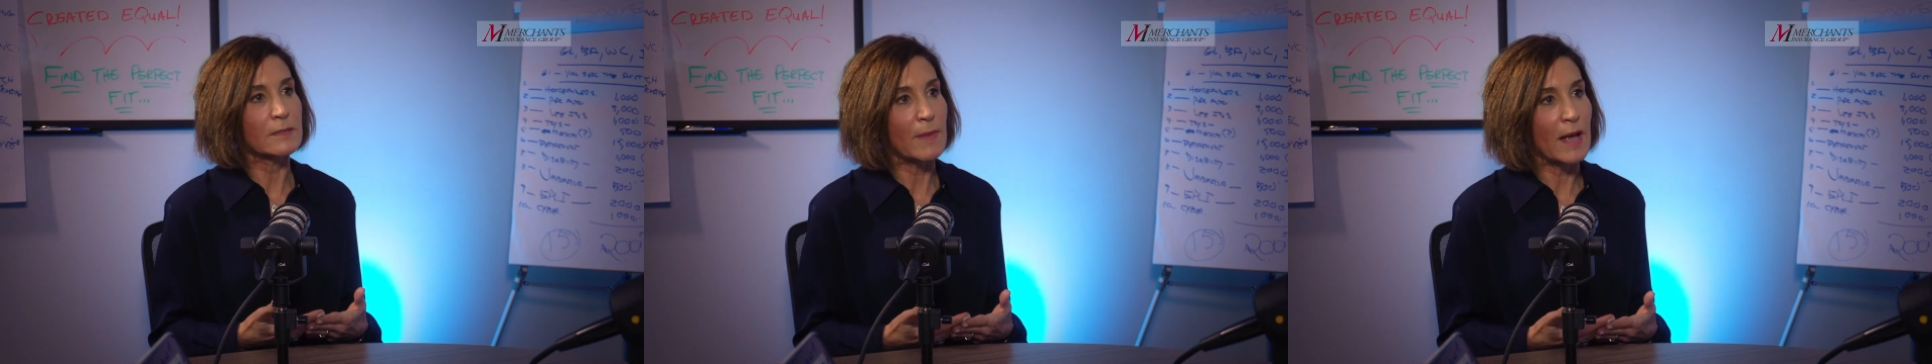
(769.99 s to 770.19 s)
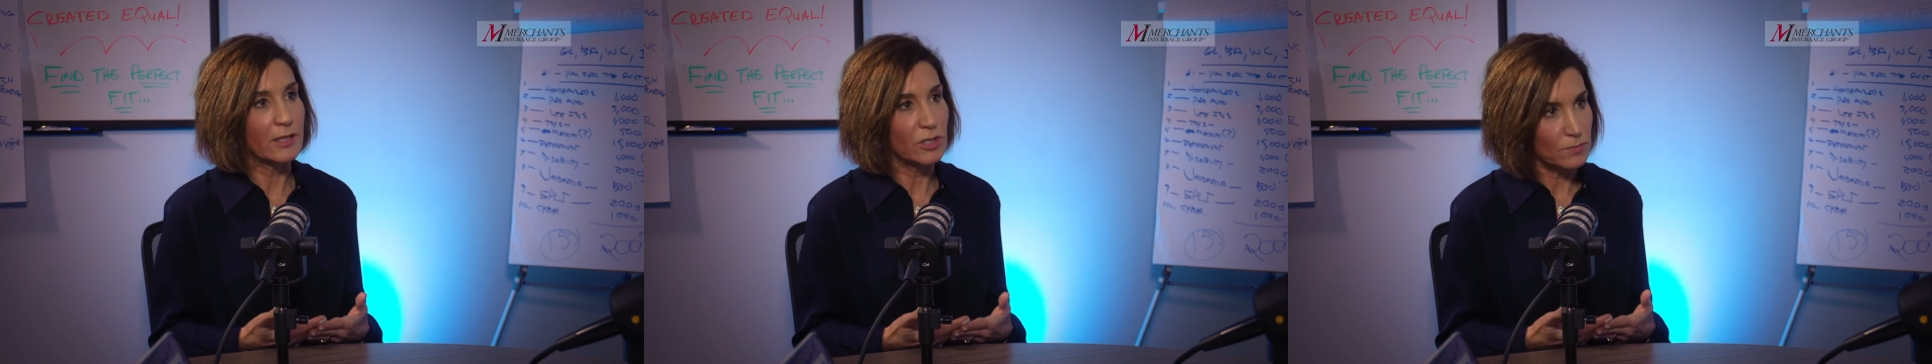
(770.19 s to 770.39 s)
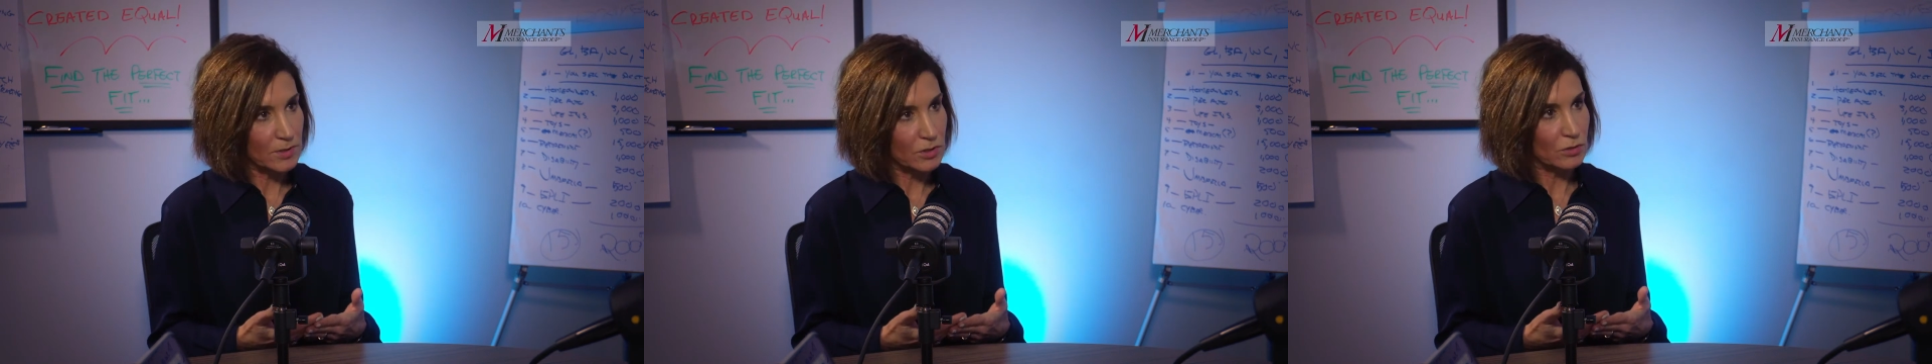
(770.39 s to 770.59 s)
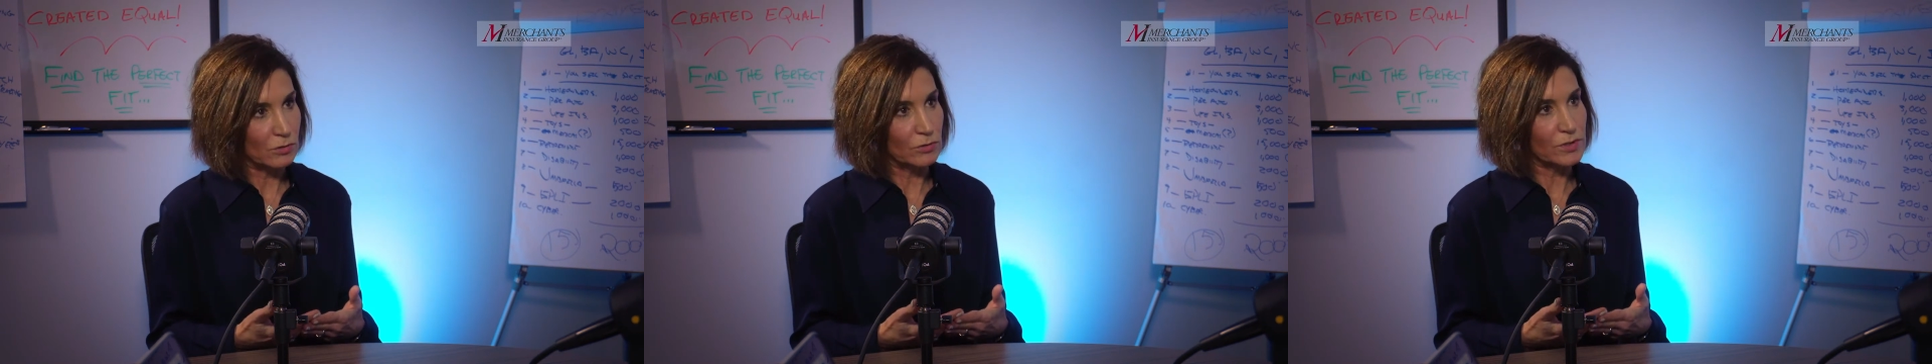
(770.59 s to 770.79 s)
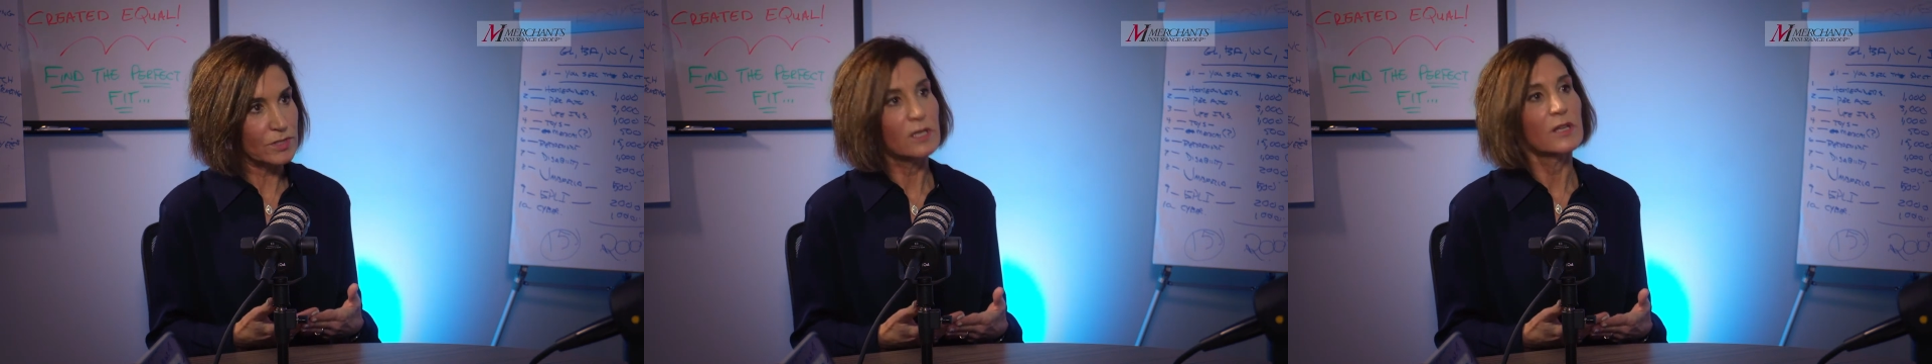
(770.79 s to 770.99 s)
management
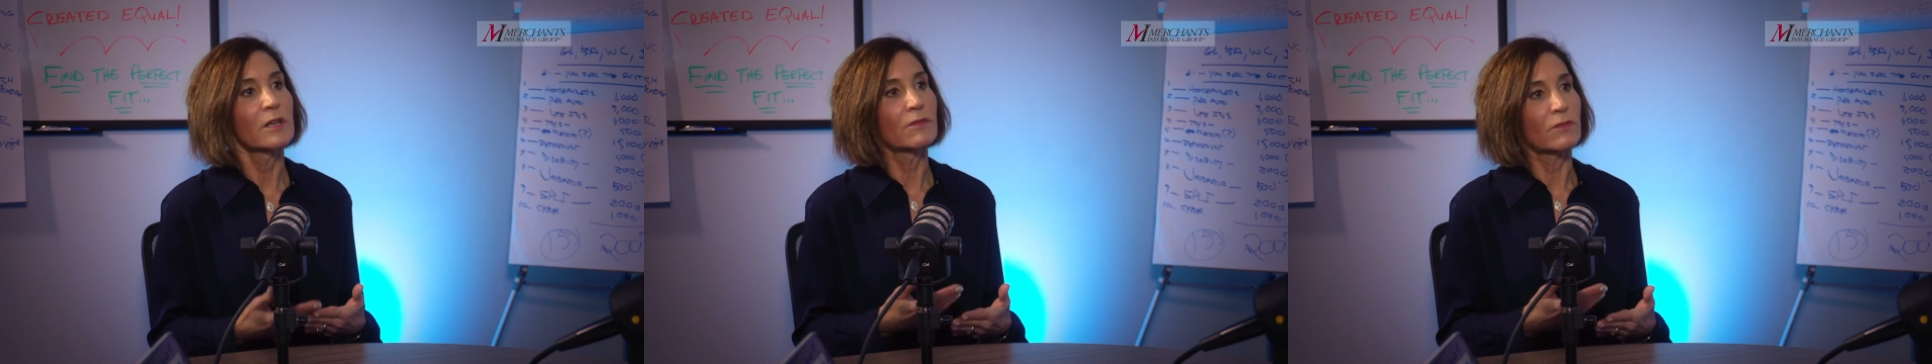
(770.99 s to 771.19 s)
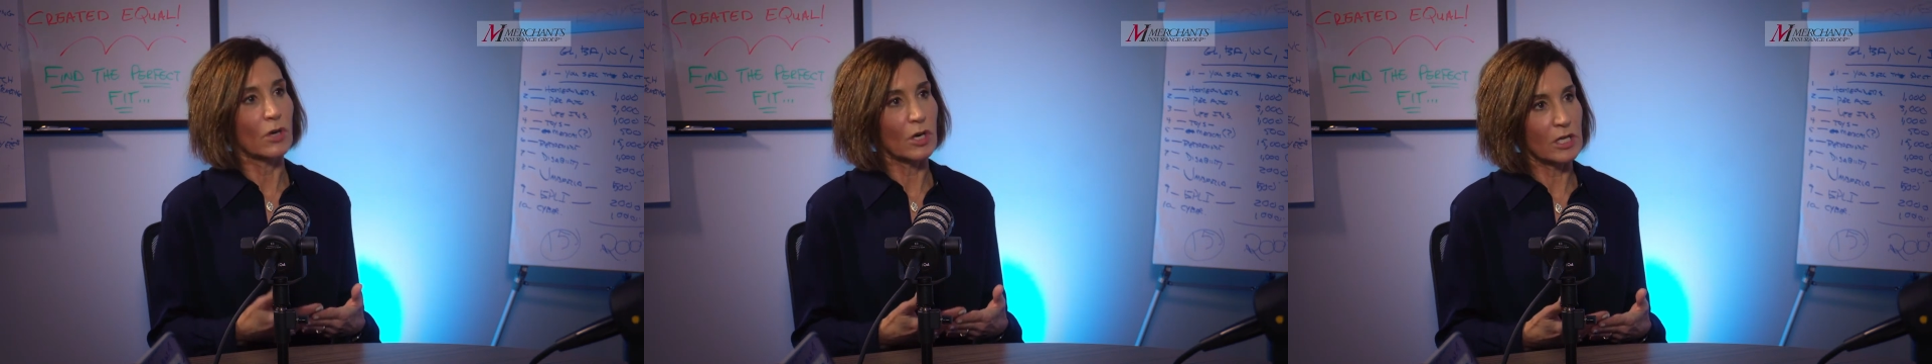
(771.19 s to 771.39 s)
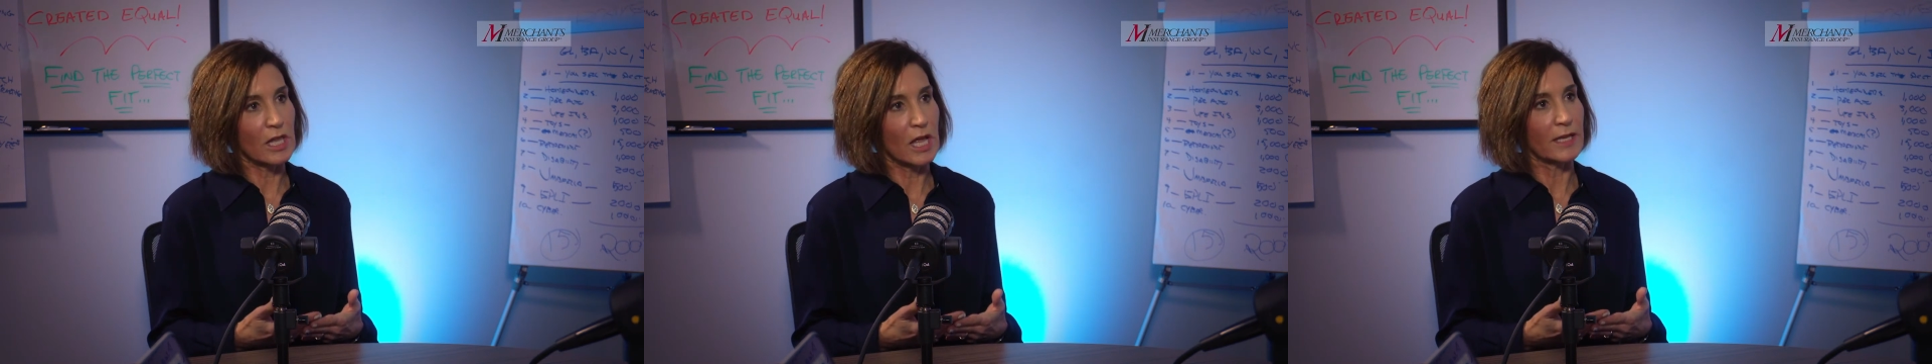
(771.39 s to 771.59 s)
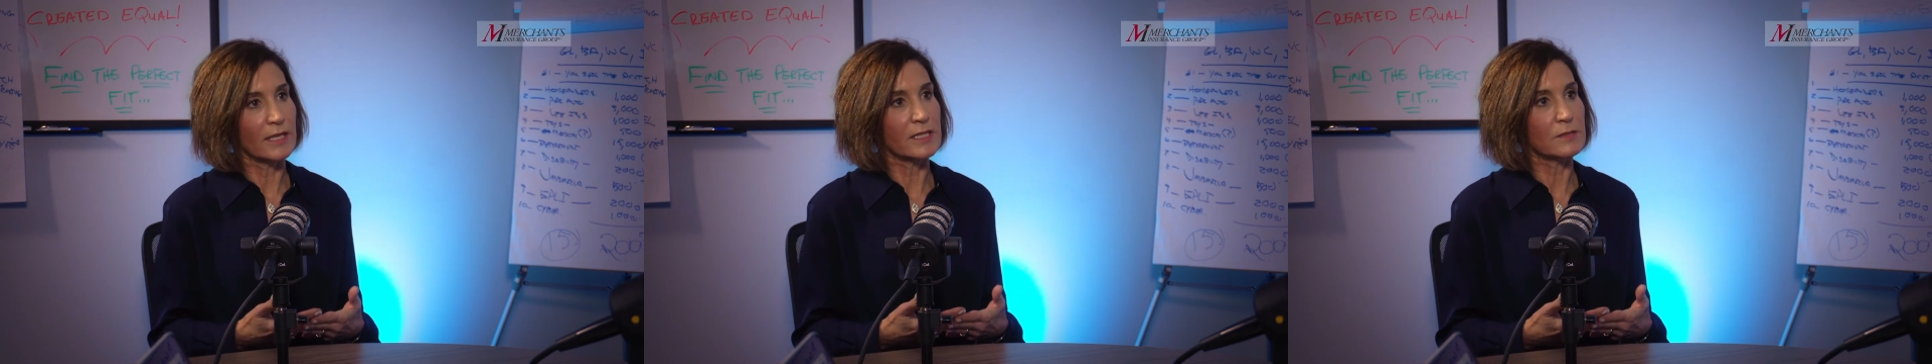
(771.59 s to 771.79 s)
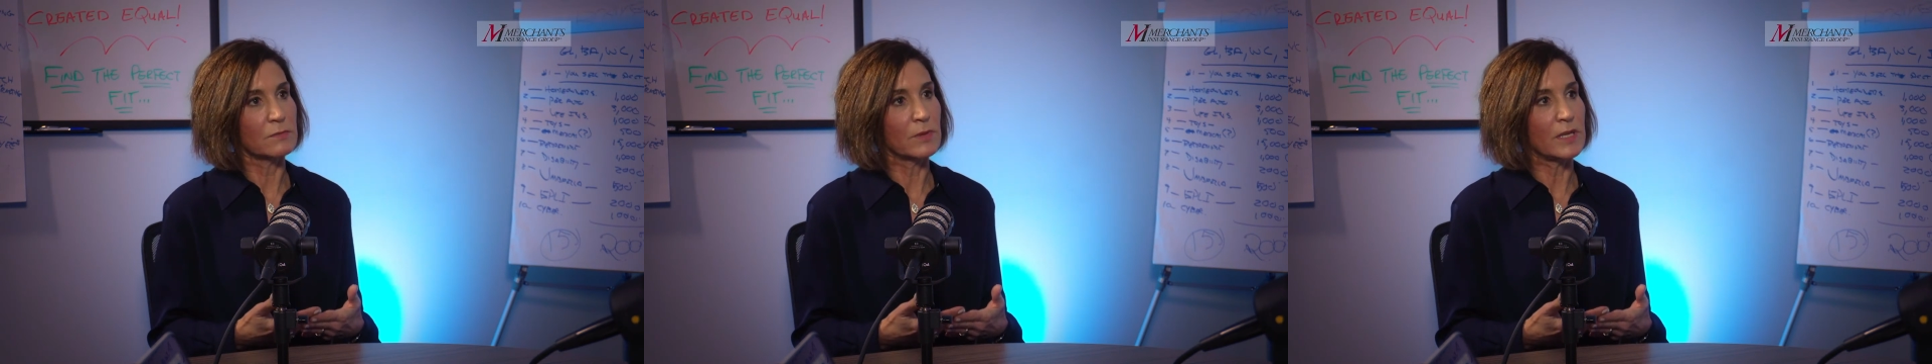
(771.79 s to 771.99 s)
tools for our
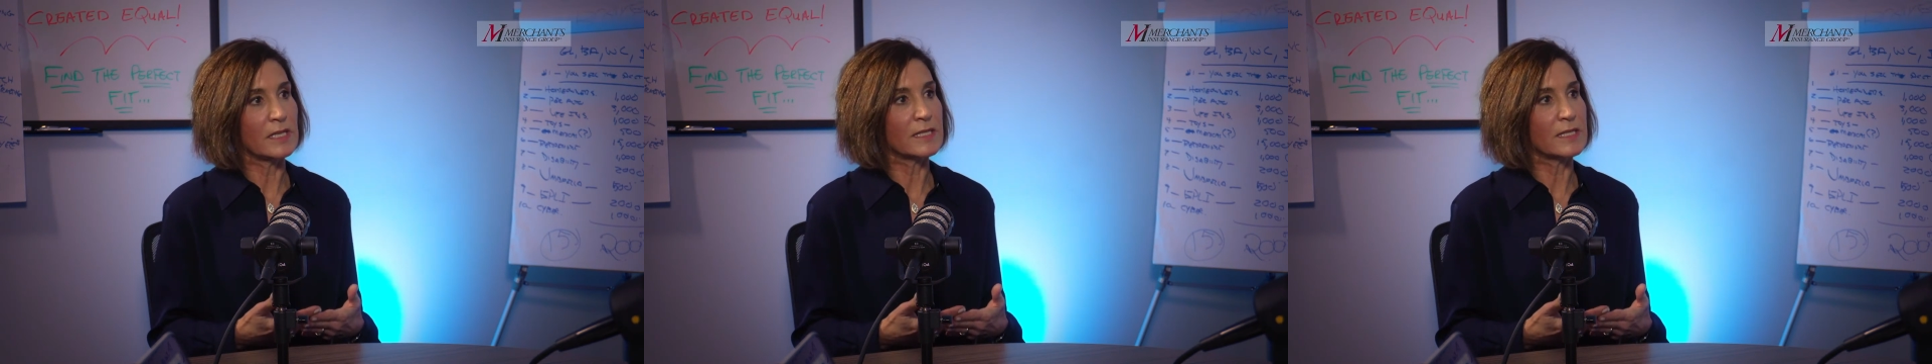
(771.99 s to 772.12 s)
clients. We